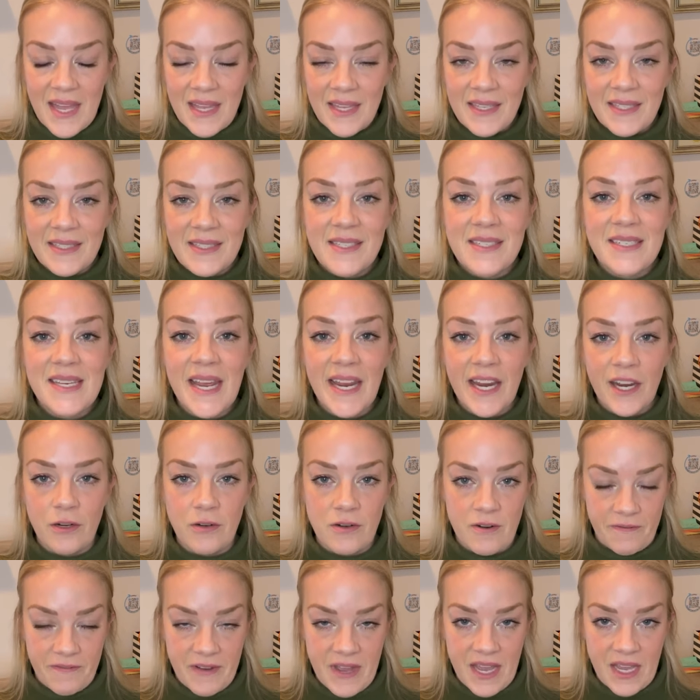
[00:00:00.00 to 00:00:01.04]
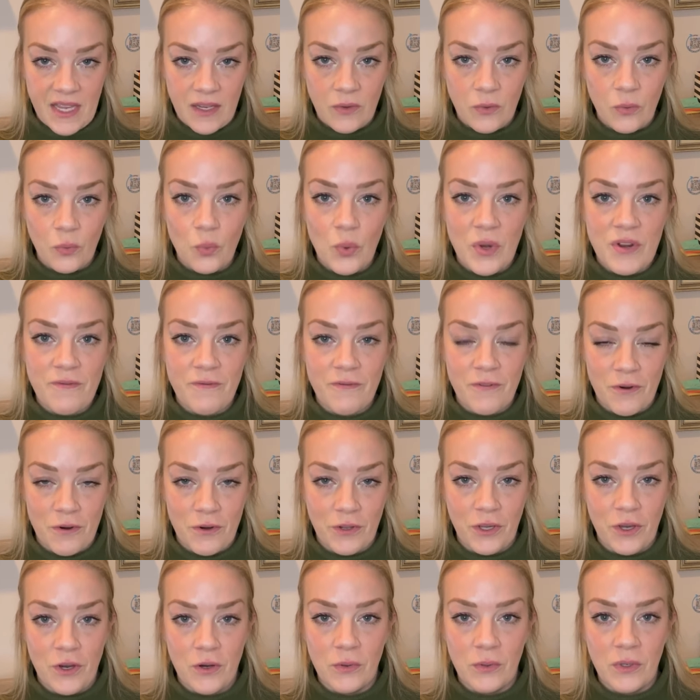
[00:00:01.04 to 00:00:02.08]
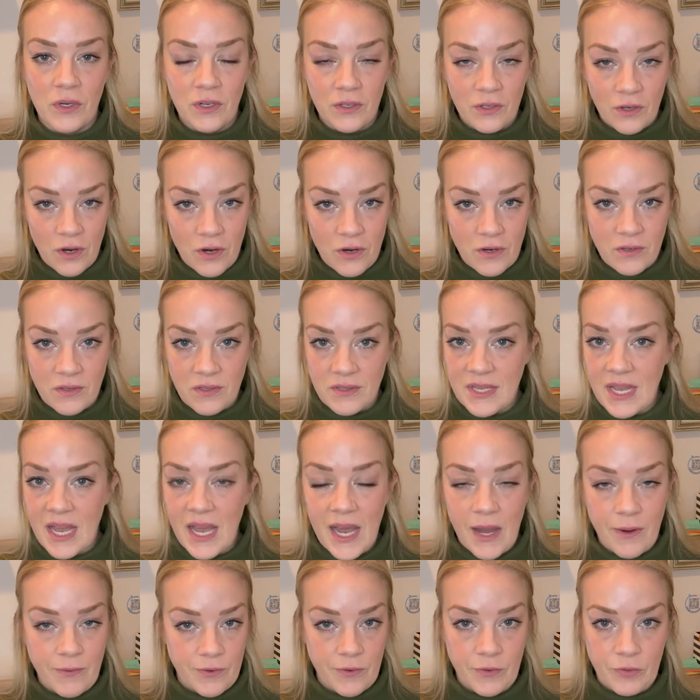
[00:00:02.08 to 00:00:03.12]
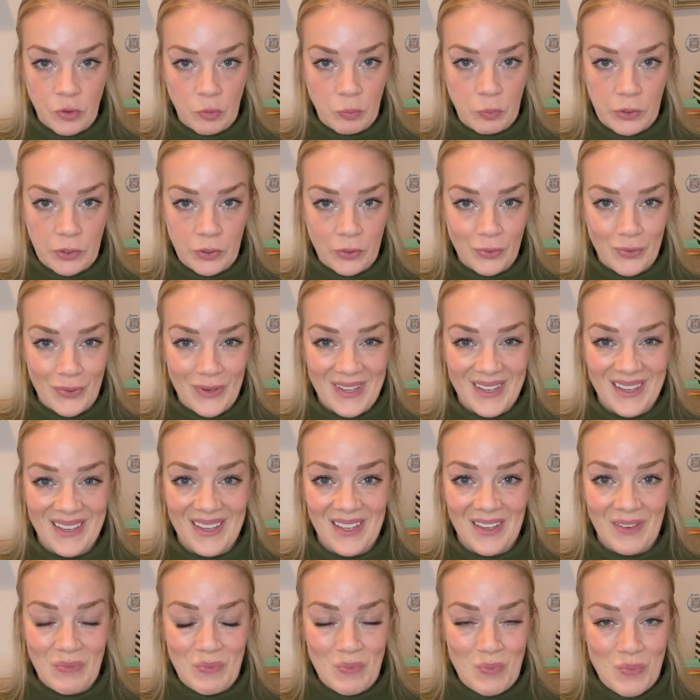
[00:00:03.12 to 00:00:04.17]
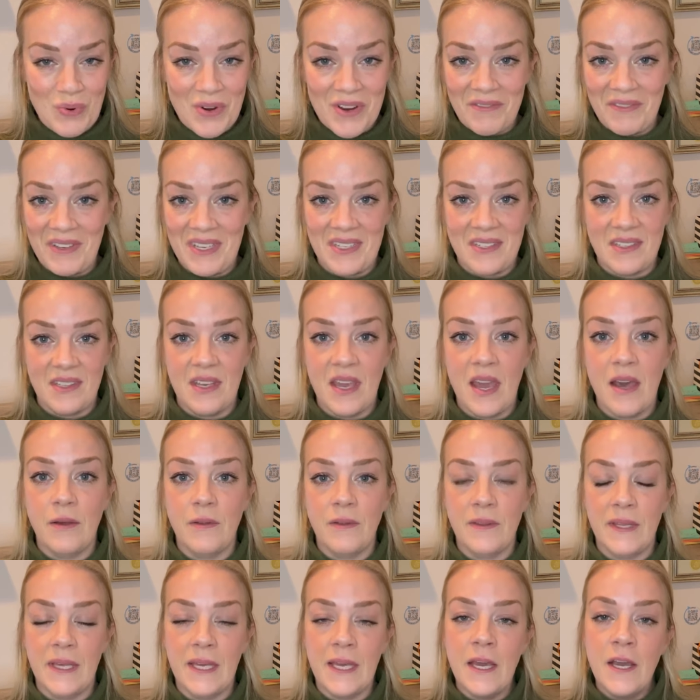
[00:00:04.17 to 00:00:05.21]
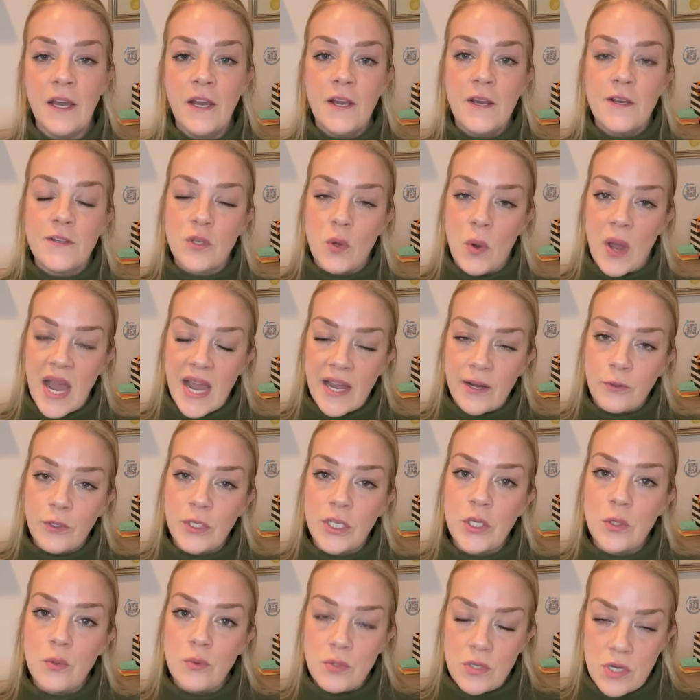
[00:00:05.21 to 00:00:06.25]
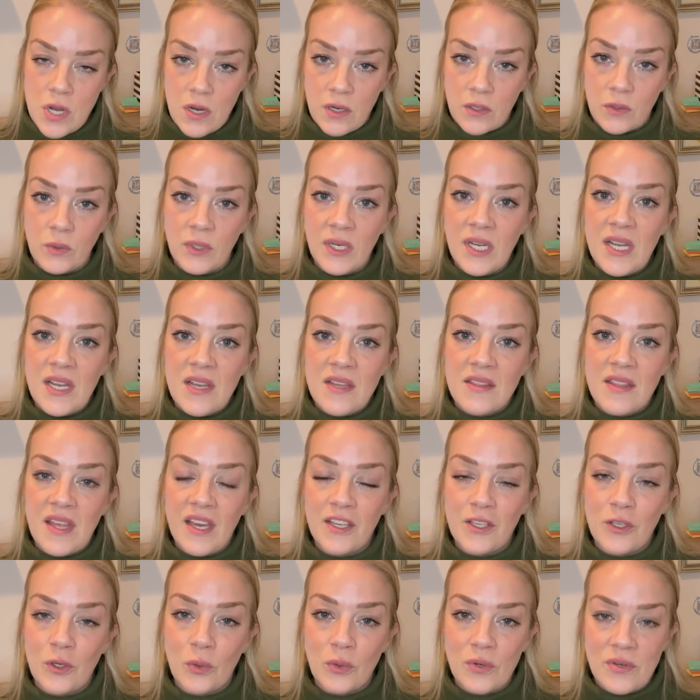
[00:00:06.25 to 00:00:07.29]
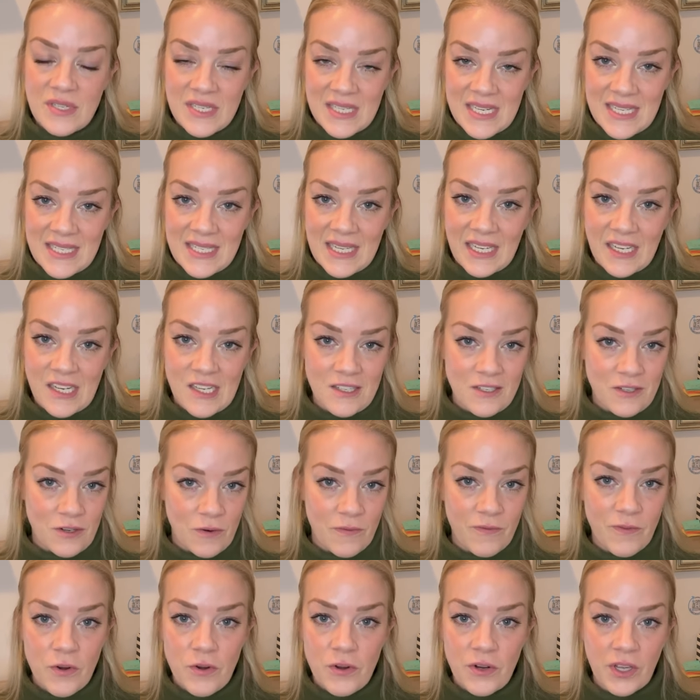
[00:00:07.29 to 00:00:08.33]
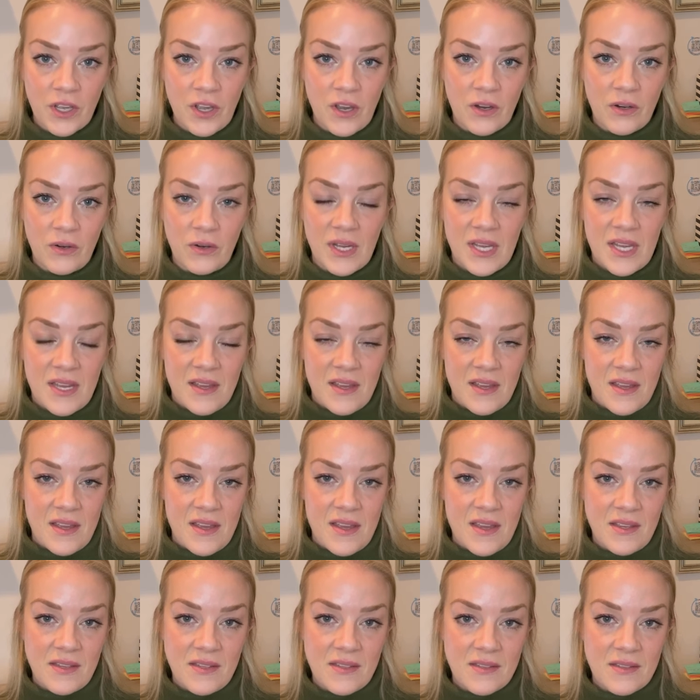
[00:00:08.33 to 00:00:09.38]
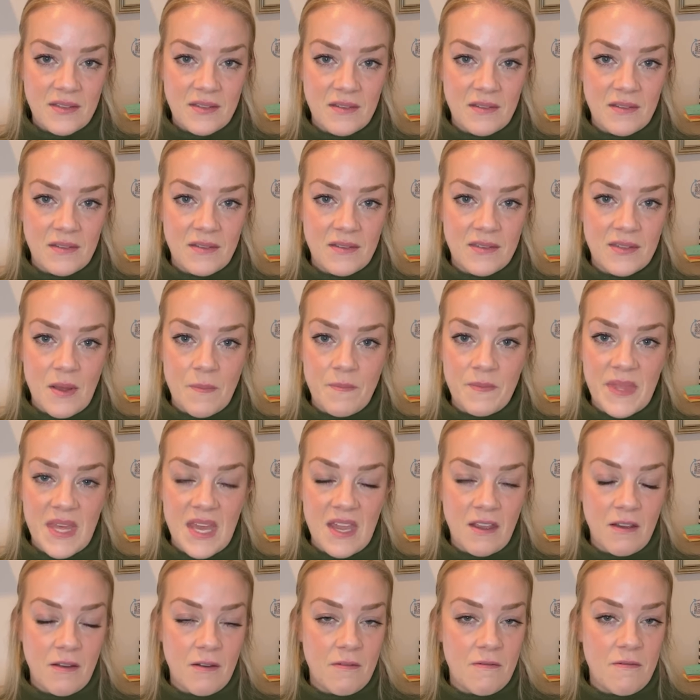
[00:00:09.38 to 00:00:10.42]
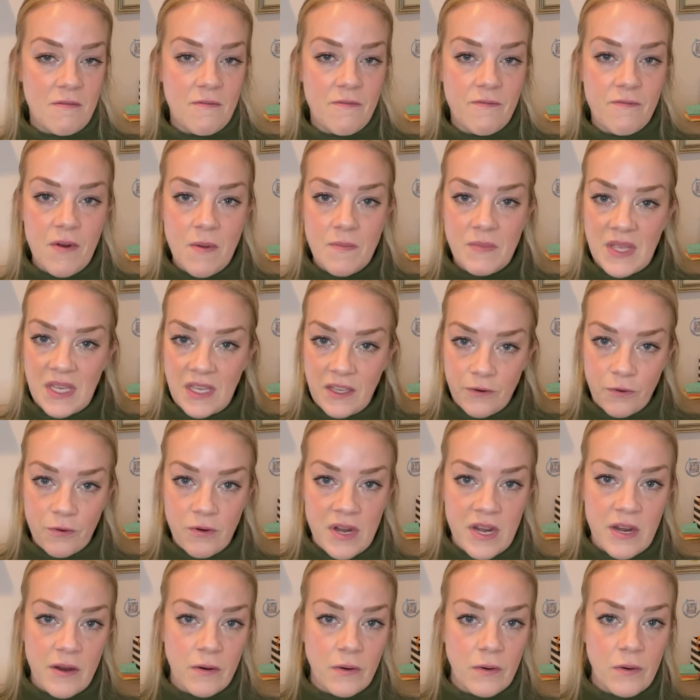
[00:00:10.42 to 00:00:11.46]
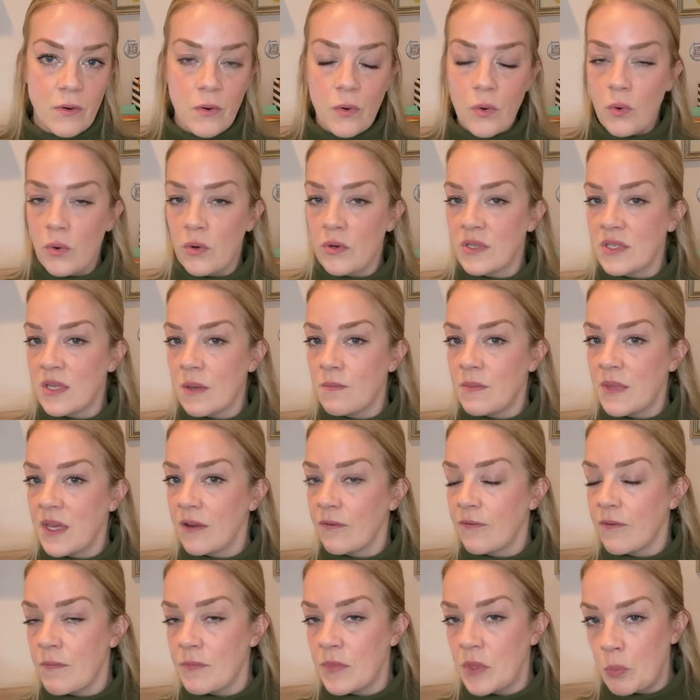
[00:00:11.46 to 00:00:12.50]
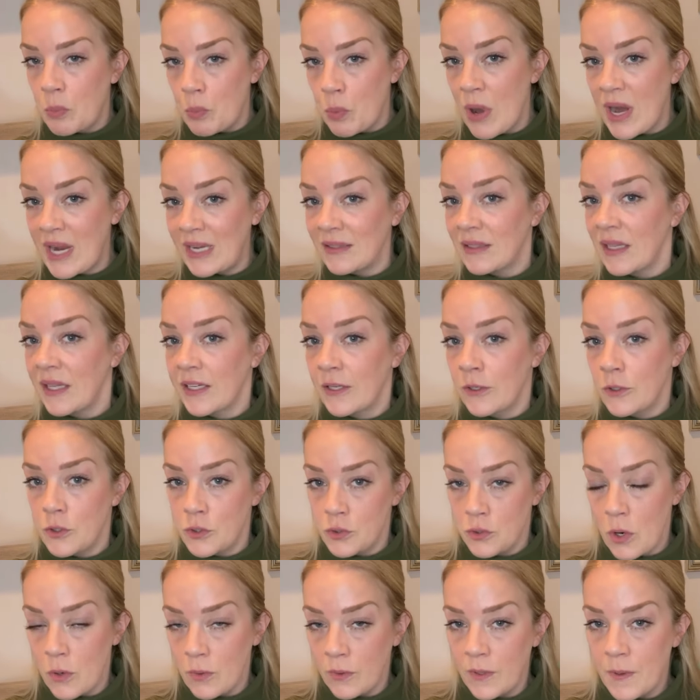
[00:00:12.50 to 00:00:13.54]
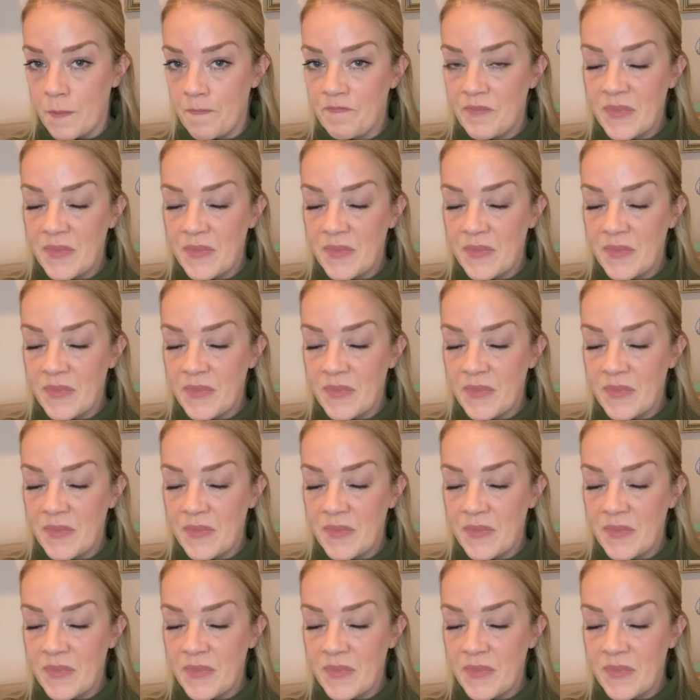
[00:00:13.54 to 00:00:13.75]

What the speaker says: It's terrifying when vertigo occurs out of the blue and previously healthy. So how do you know that your dizziness, your vertigo, is something from the inner ear or something from the brain, like a stroke?